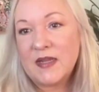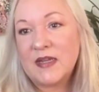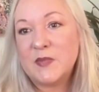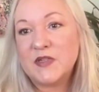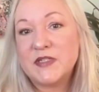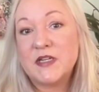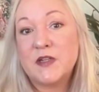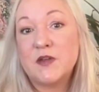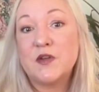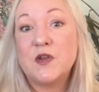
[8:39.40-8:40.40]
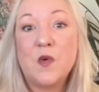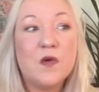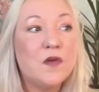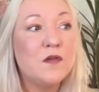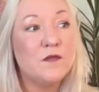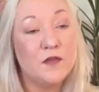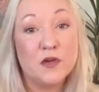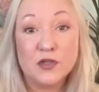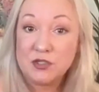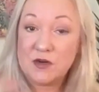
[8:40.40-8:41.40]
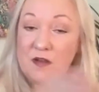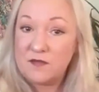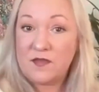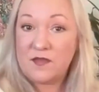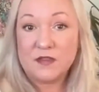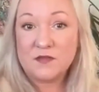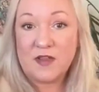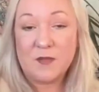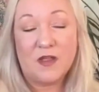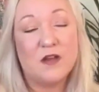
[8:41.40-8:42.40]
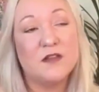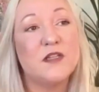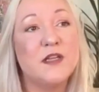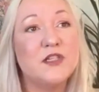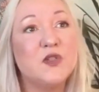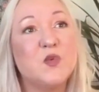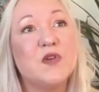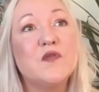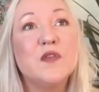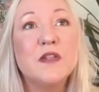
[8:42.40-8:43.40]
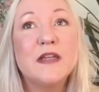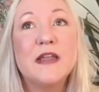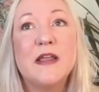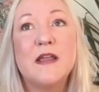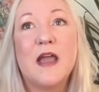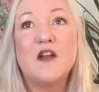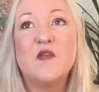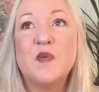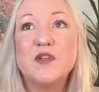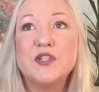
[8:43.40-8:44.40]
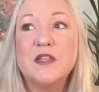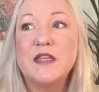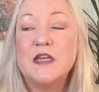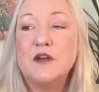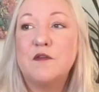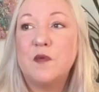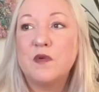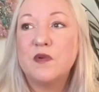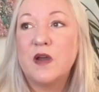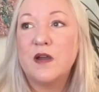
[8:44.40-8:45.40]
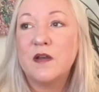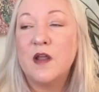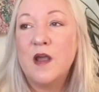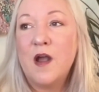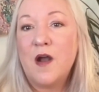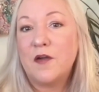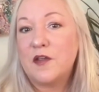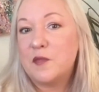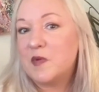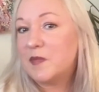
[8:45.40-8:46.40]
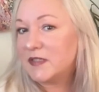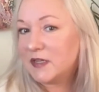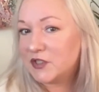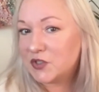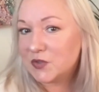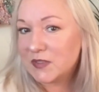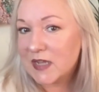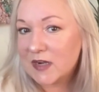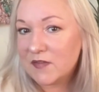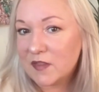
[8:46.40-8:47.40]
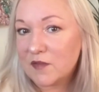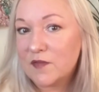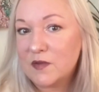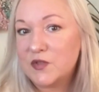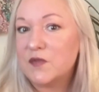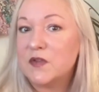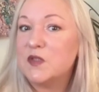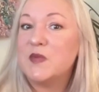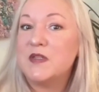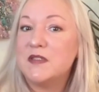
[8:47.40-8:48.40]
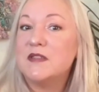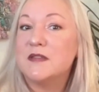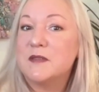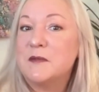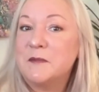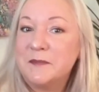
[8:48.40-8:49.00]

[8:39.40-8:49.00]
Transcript: in particular your version of this Family Constellations work, really kind of pushing the needle forward on our human potential and kind of like the future of our species?